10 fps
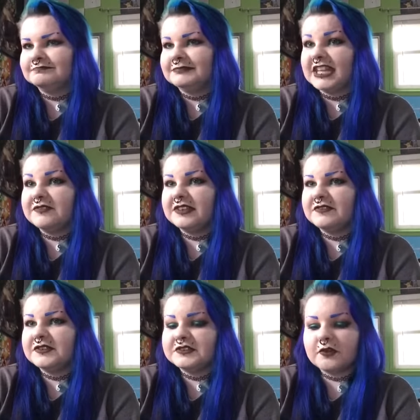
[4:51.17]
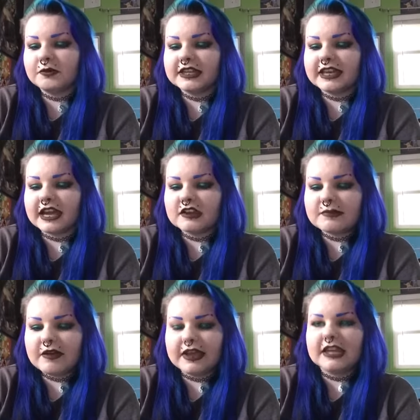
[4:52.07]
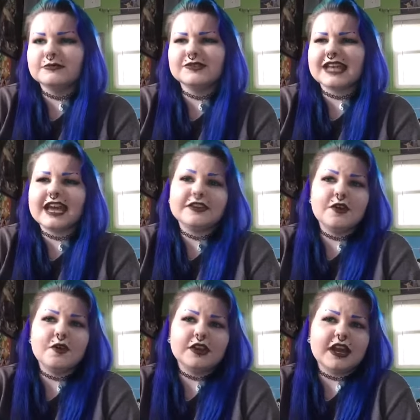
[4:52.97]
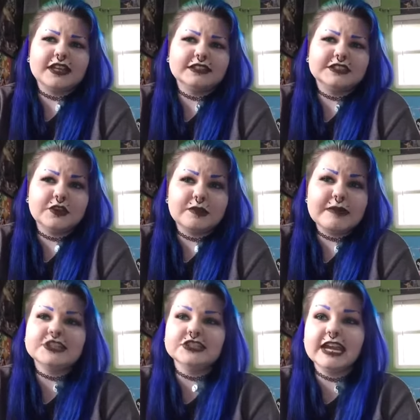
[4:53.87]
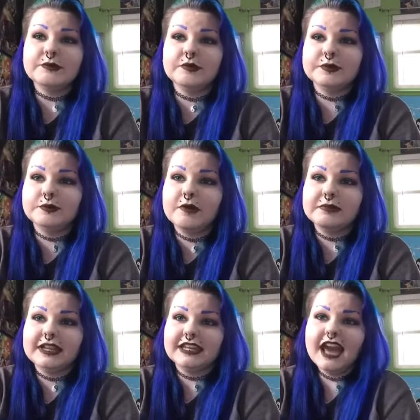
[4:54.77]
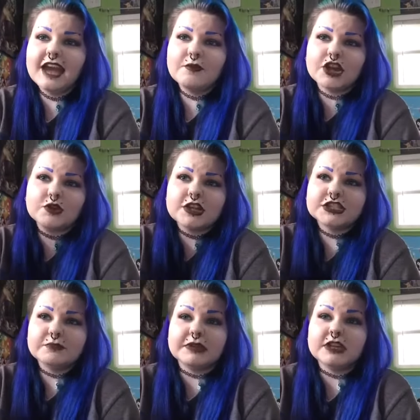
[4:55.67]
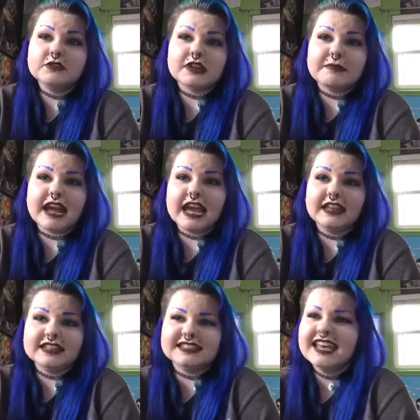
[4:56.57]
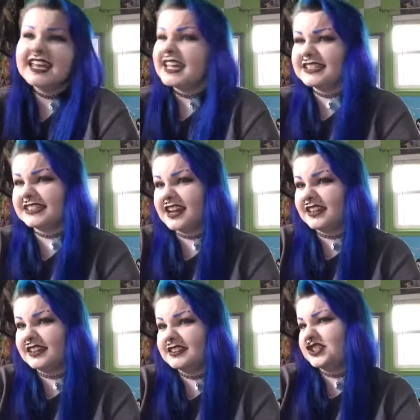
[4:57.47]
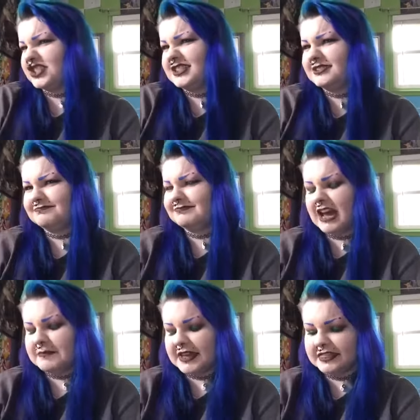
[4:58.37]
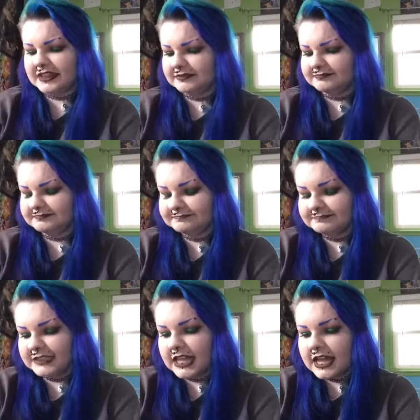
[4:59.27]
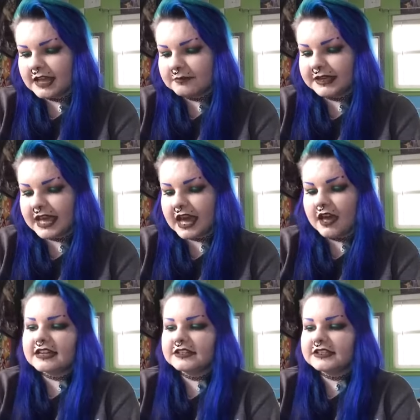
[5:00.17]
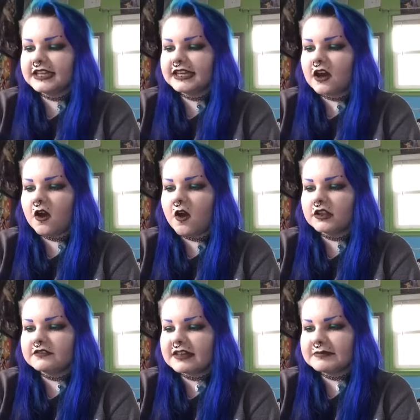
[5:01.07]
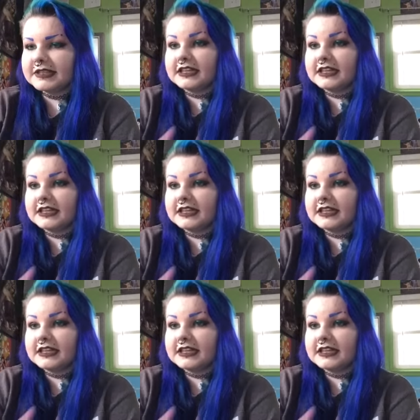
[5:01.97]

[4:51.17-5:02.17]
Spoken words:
even if you don't really care about animals, I don't imagine anyone would want to be like, yeah, I want crushed up beetles on my eyelids. It's yucky. It's just not my thing. But yeah, didn't get all of them in the